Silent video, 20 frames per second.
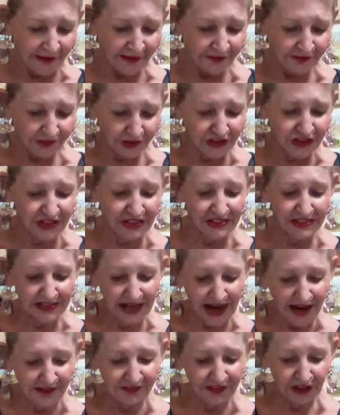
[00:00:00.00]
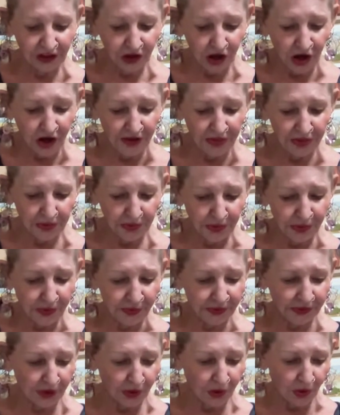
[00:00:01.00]
versus having gone
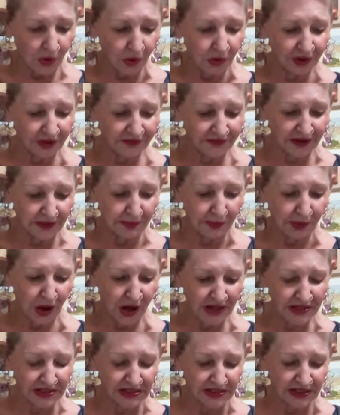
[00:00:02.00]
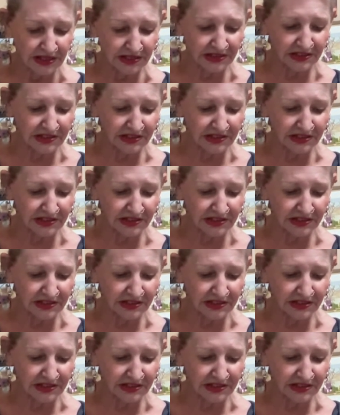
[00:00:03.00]
through the whole of the process